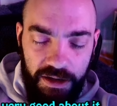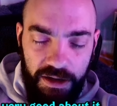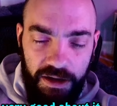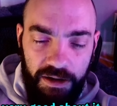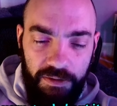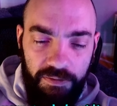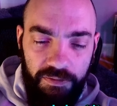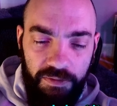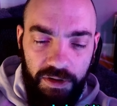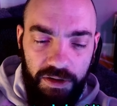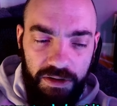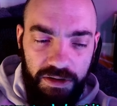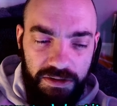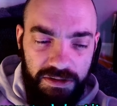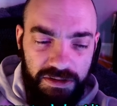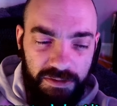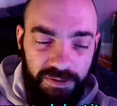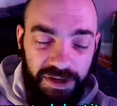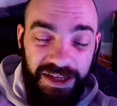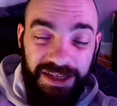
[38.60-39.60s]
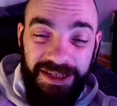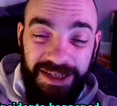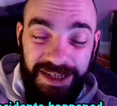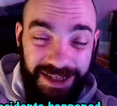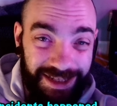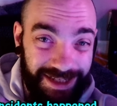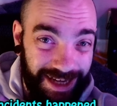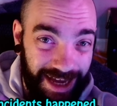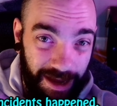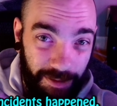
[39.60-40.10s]
Um, oh, some
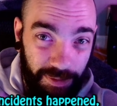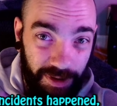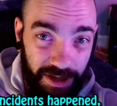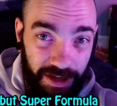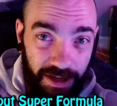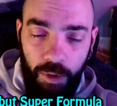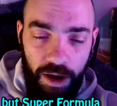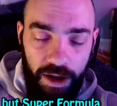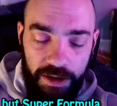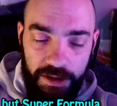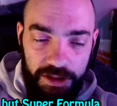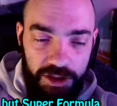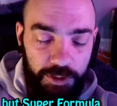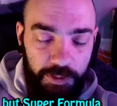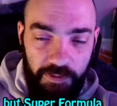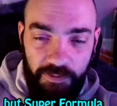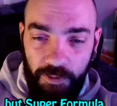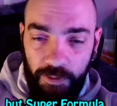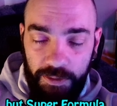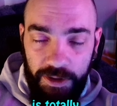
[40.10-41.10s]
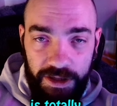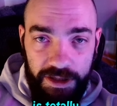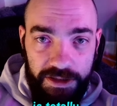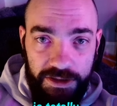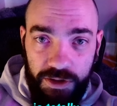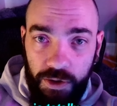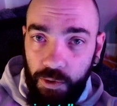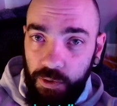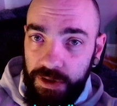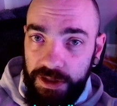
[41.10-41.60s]
incidents happen, but Super Formula is
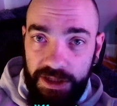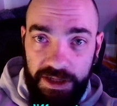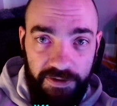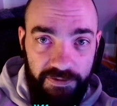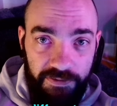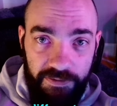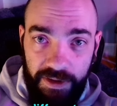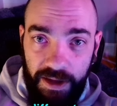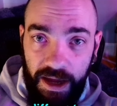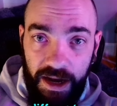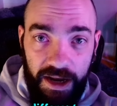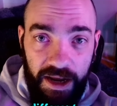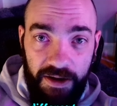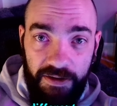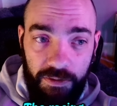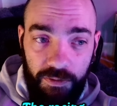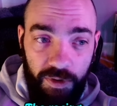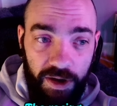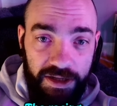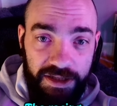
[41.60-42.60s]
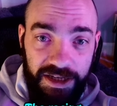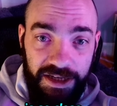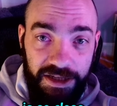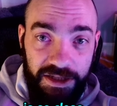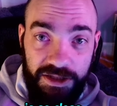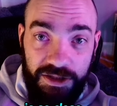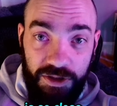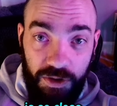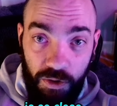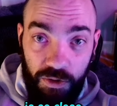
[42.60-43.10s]
totally different than that. The racing is
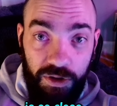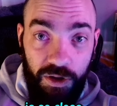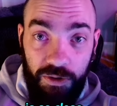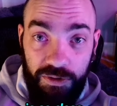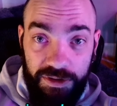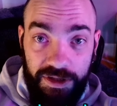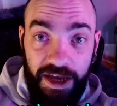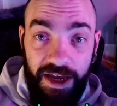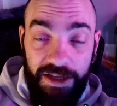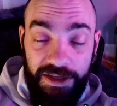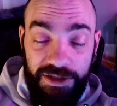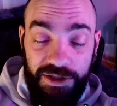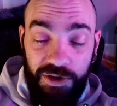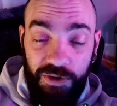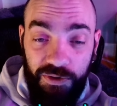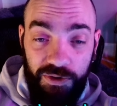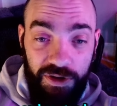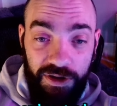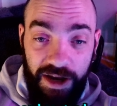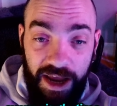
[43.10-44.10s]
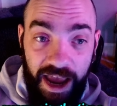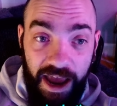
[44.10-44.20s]
so close and so good.